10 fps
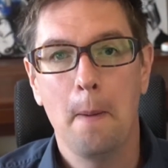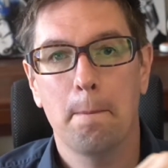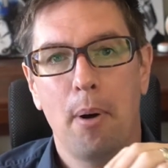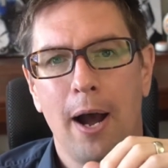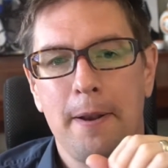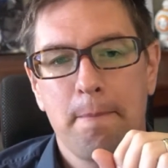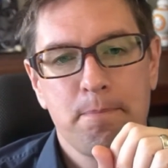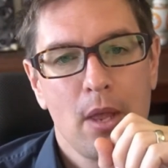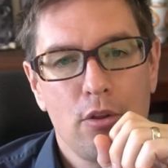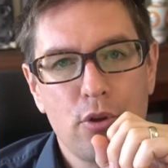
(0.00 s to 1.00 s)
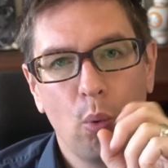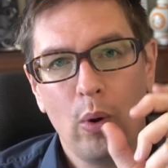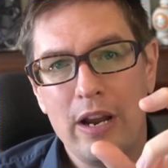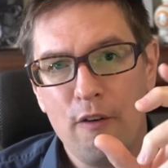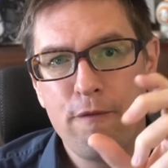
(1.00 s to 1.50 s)
But the
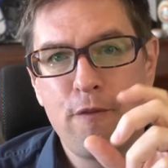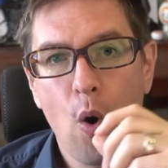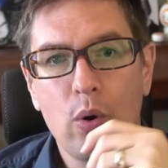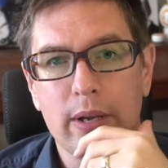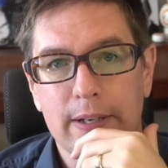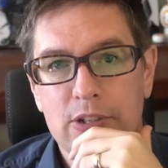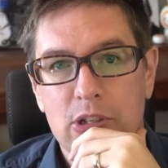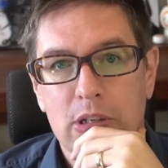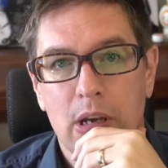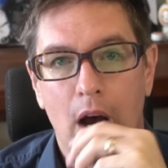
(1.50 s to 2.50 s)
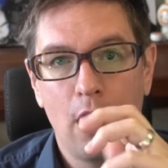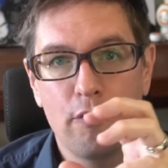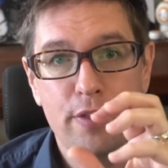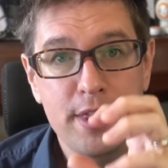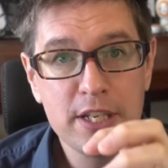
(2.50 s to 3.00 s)
real focus
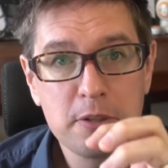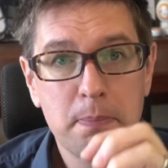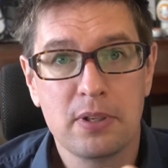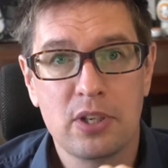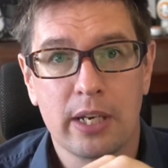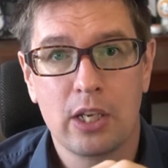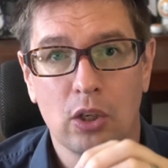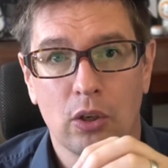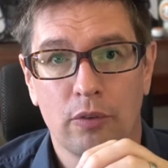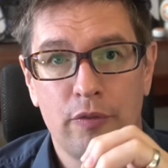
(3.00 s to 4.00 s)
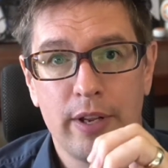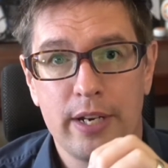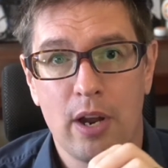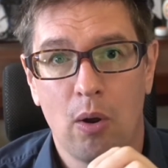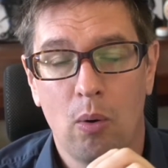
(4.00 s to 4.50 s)
of this particular
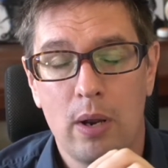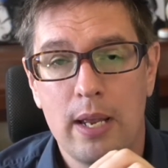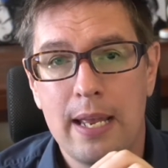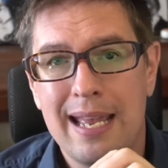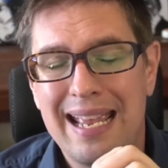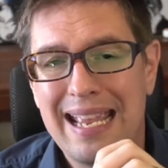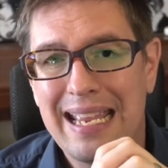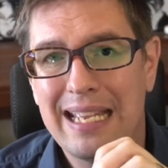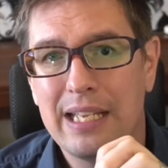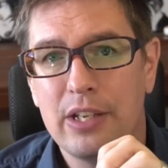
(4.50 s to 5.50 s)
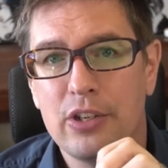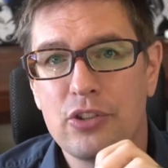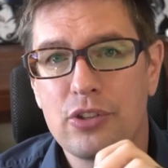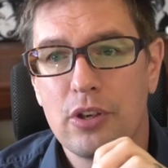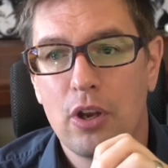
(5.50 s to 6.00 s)
video
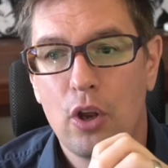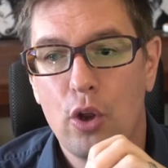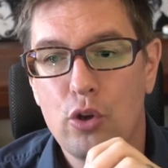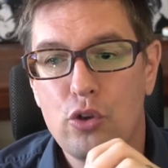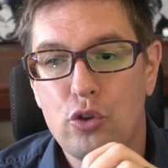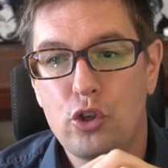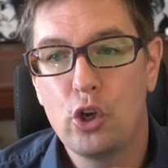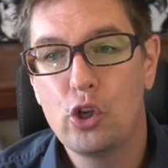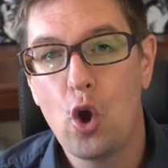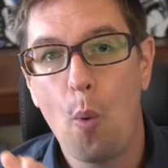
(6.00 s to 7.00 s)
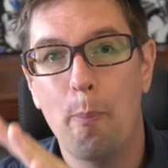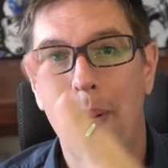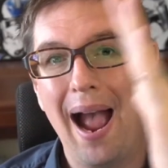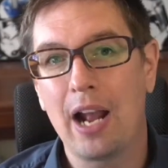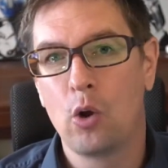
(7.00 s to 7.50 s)
is to go
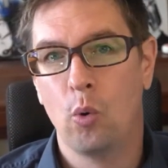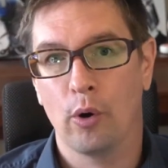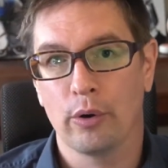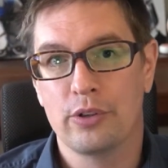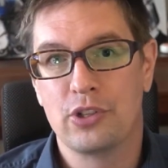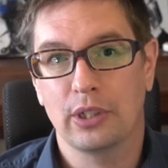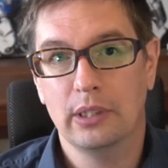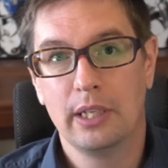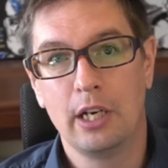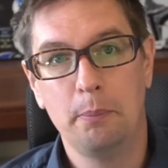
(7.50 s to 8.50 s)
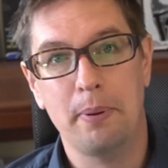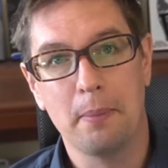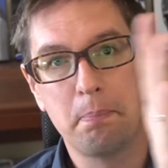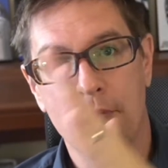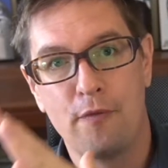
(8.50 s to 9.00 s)
backwards a little
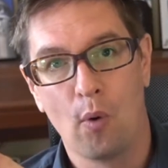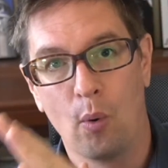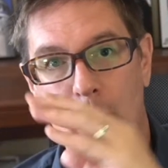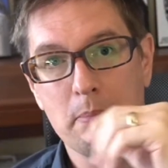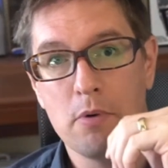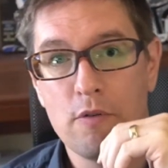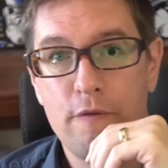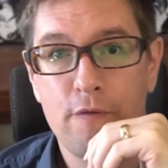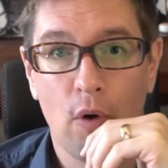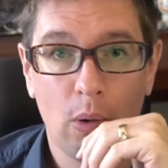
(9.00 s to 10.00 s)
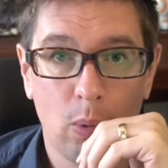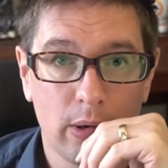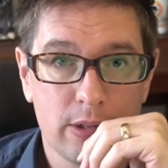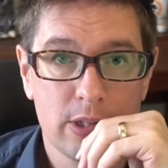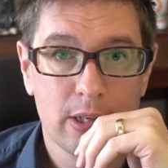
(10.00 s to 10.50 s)
bit before we move
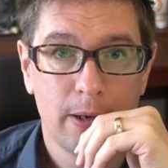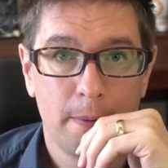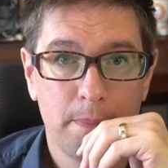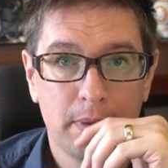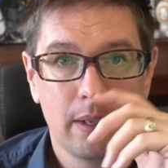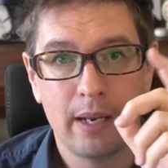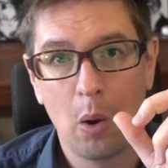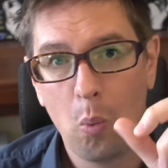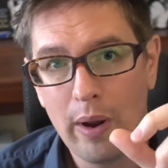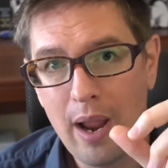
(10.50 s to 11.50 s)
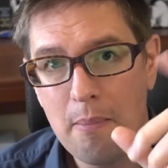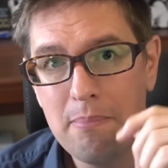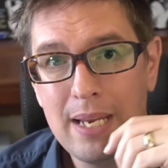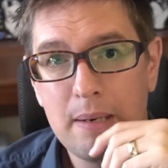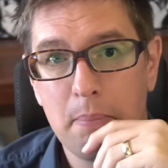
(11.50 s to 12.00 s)
forwards. Now, what I
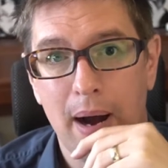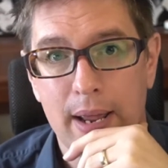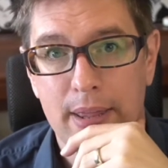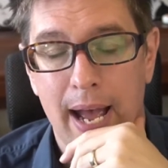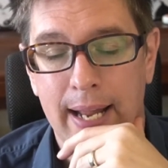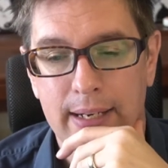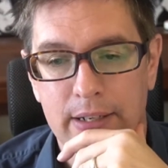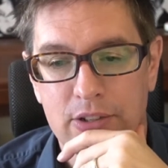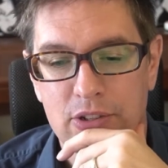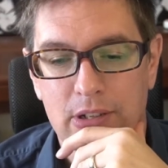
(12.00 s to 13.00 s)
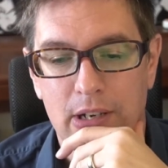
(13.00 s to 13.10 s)
mean by that is